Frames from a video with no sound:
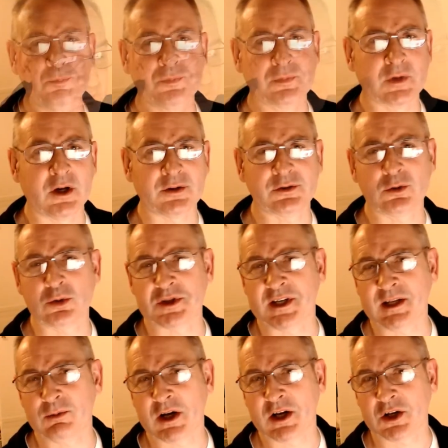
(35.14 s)
I thought
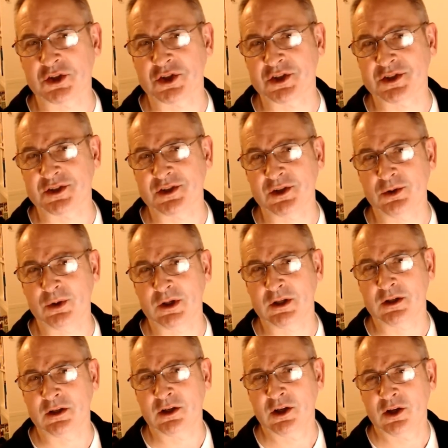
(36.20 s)
anyway I'd just
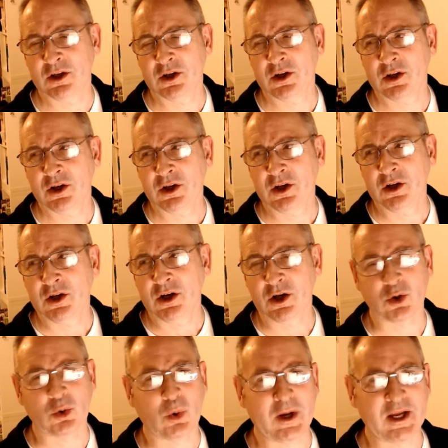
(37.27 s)
do a
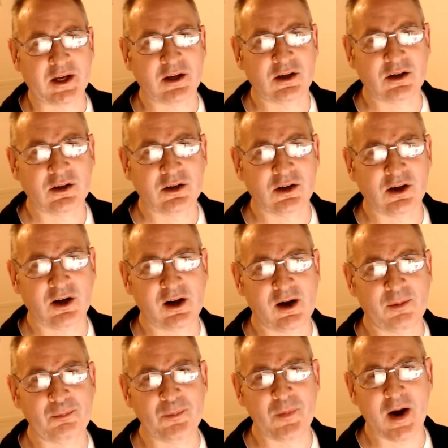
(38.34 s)
quick
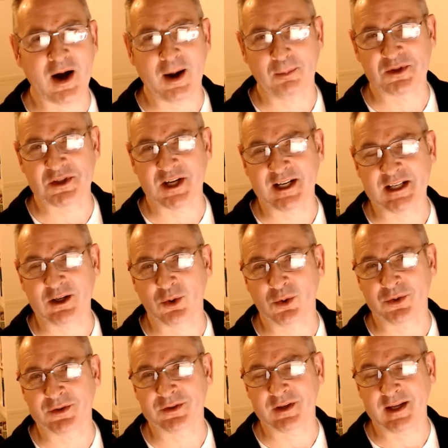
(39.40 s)
update
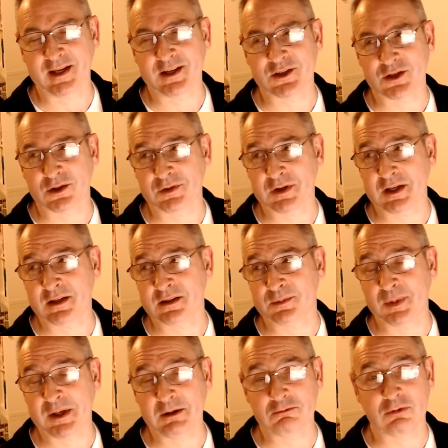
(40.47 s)
on things I've either
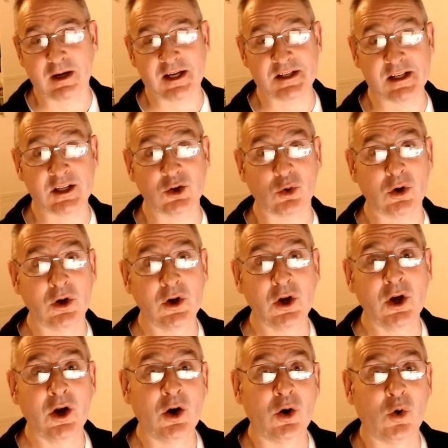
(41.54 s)
been reading
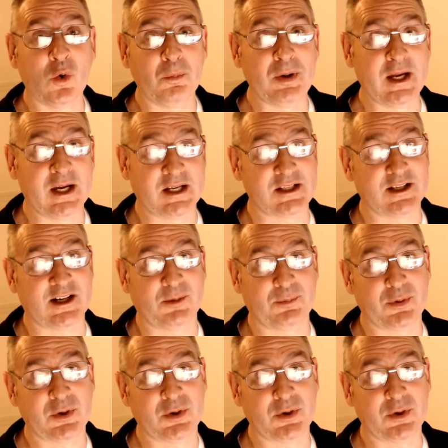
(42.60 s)
or picked up